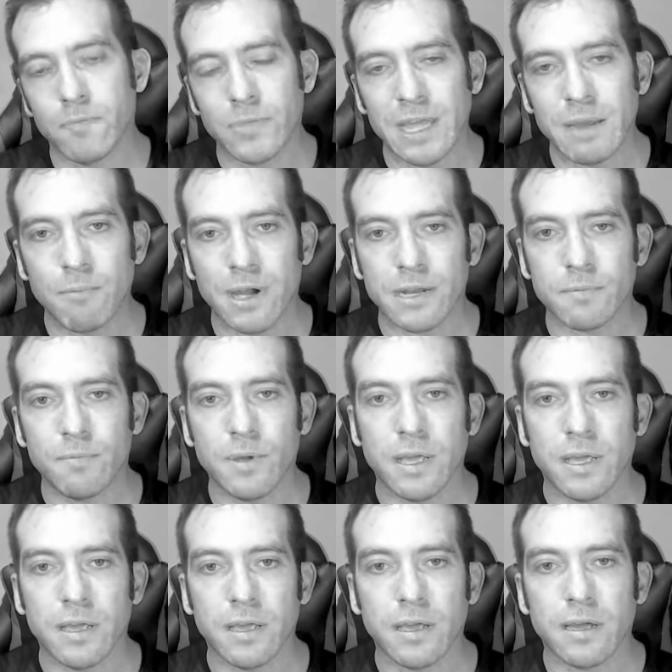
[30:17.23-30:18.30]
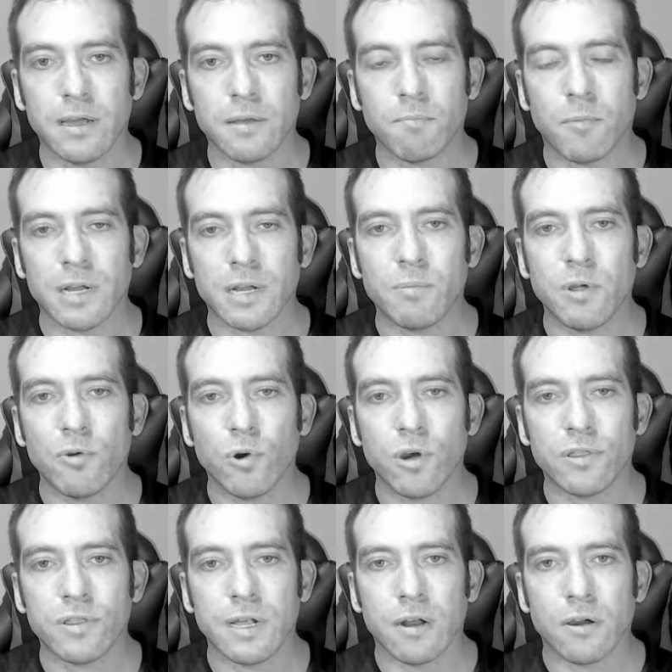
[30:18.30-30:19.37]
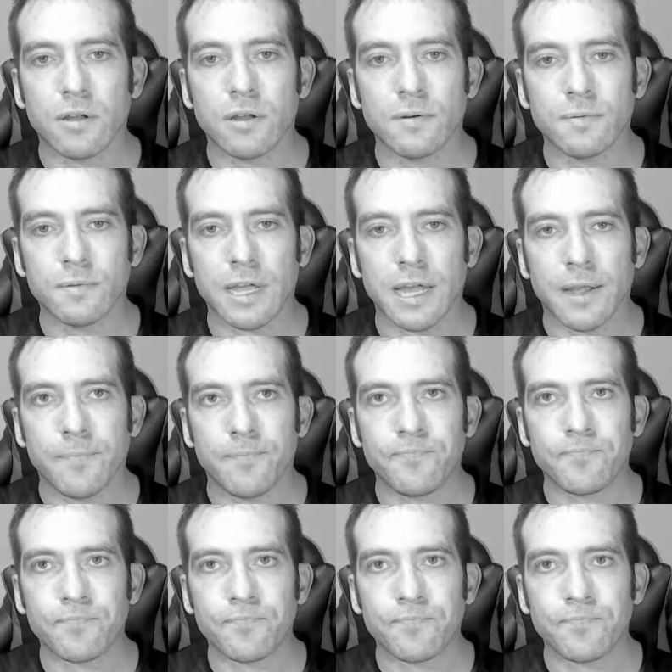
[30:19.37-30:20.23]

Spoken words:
they might be worth a look. Okay.